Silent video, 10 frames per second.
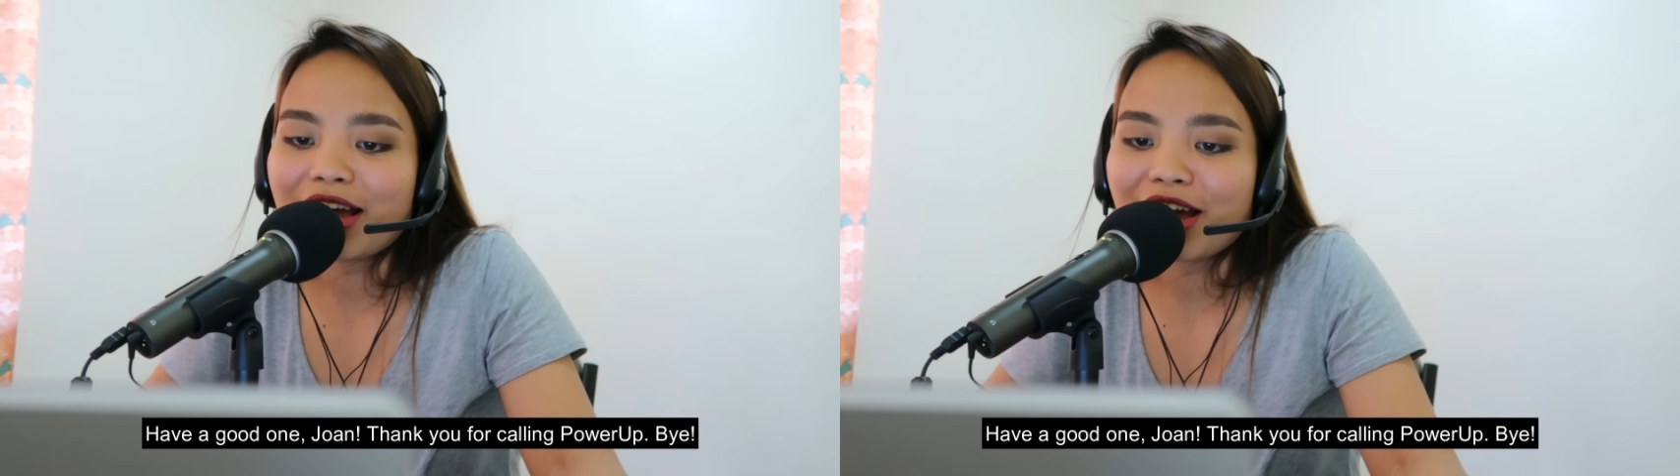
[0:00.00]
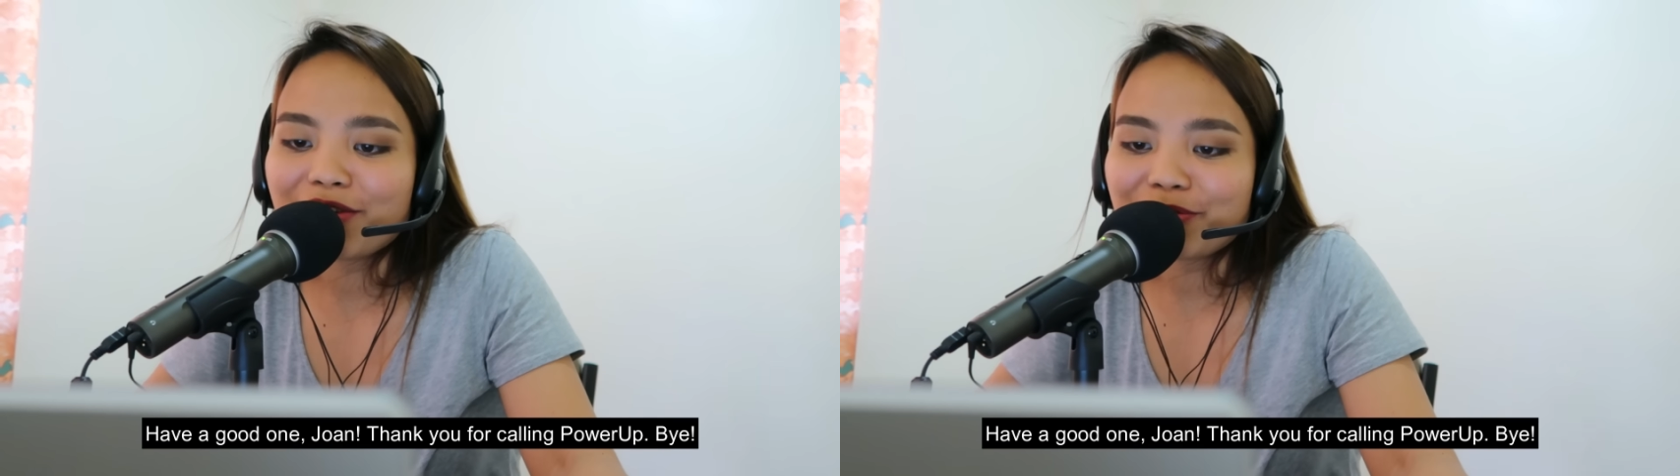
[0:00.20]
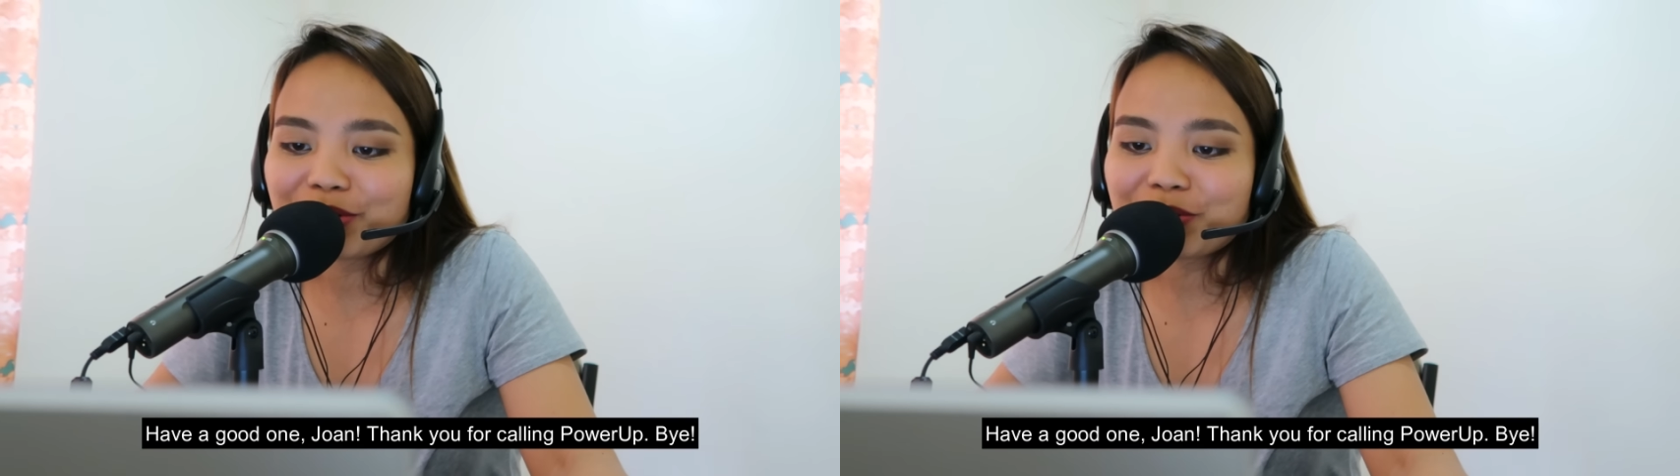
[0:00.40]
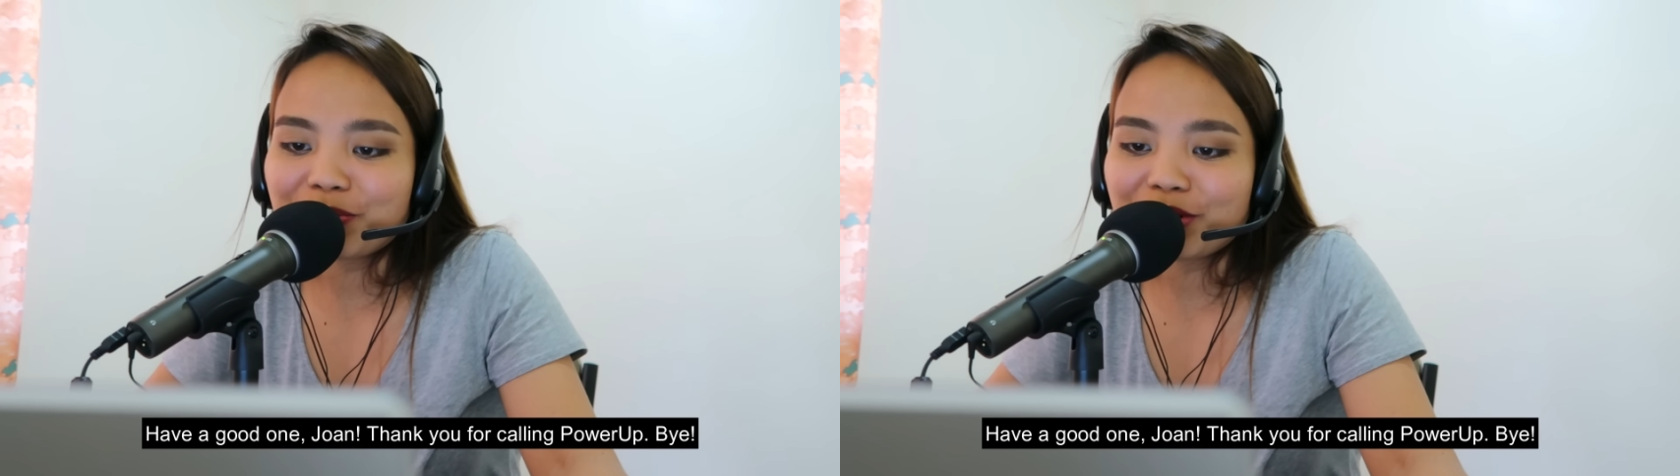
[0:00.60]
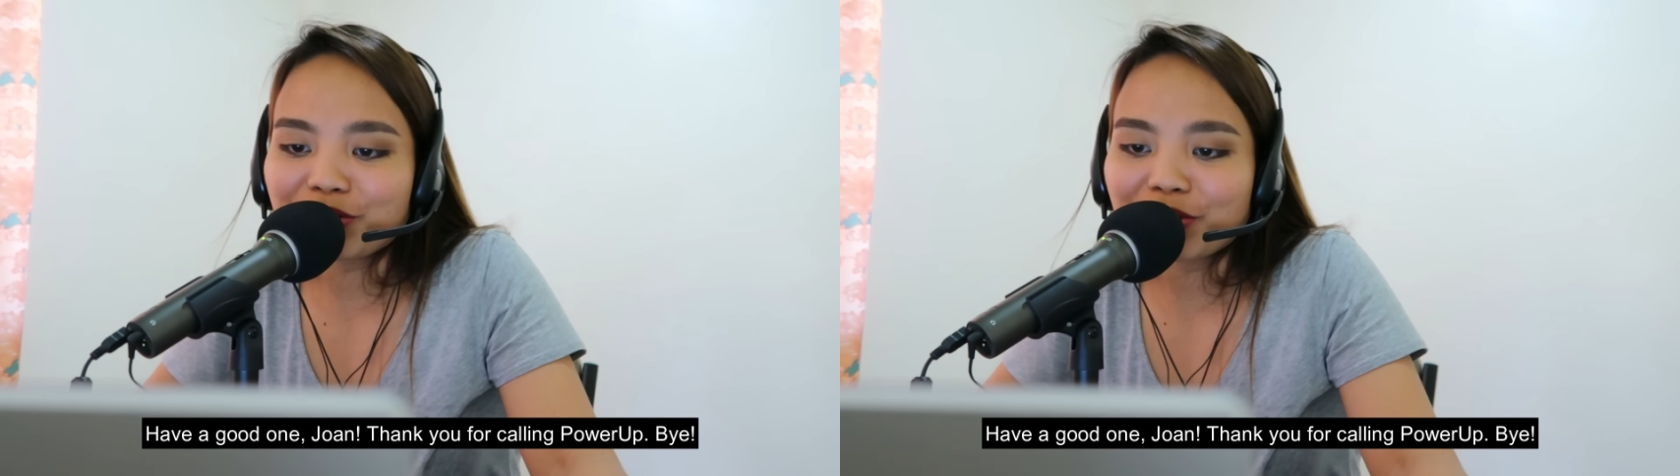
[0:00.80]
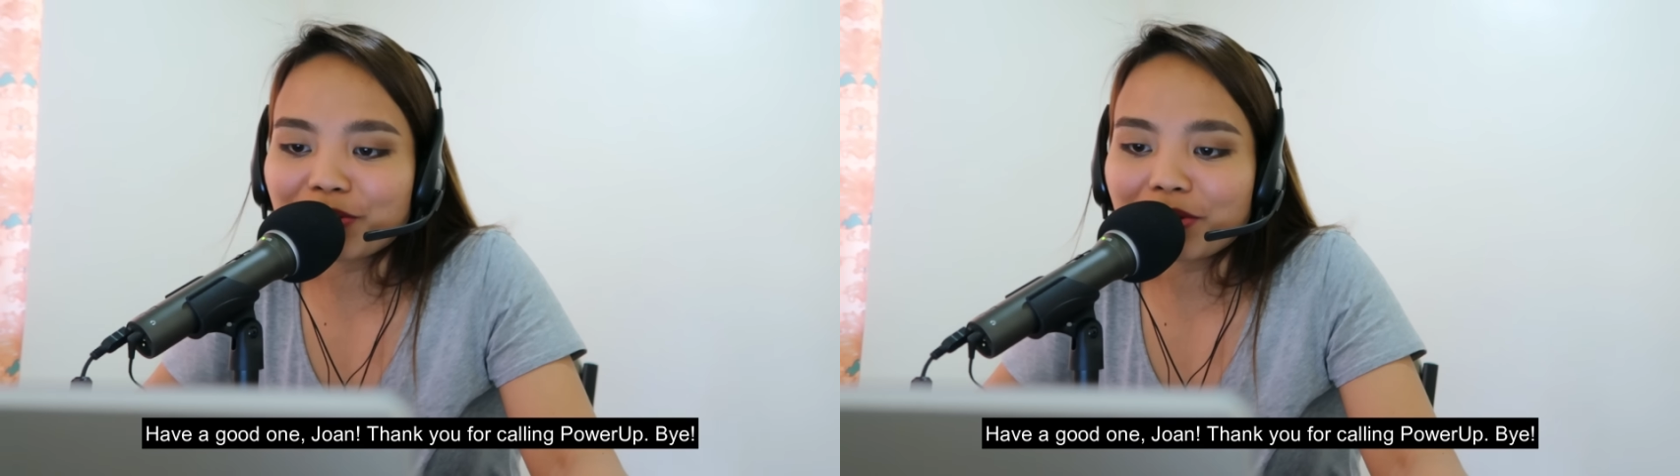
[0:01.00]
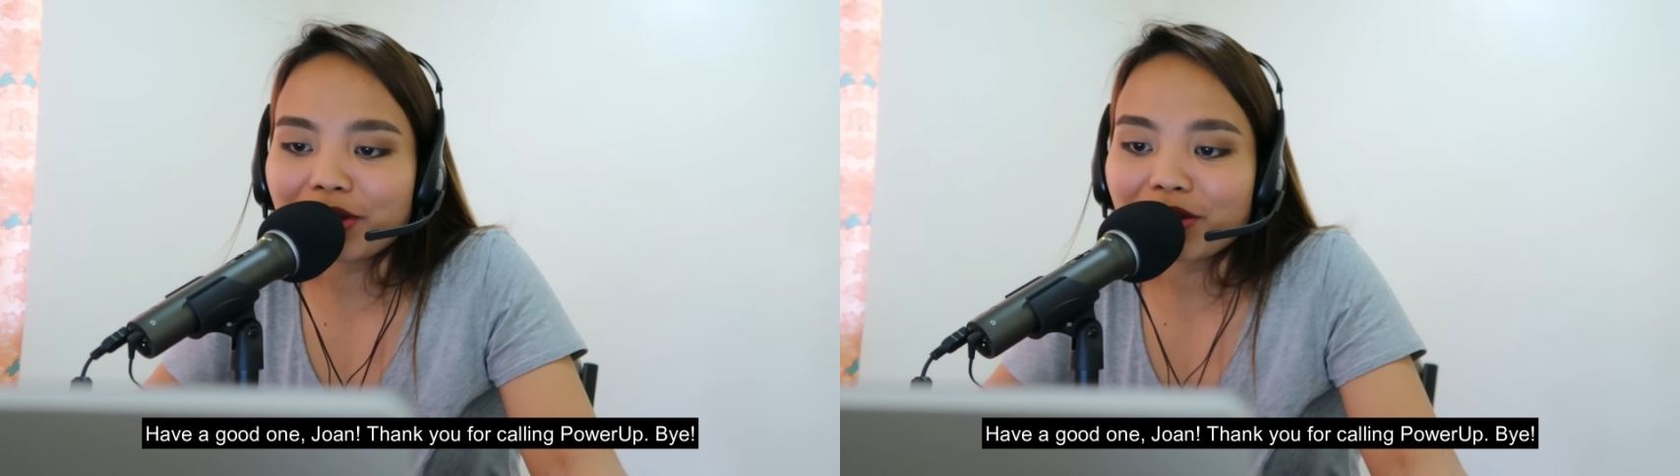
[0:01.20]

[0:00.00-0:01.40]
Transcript: Have a good one, Joan.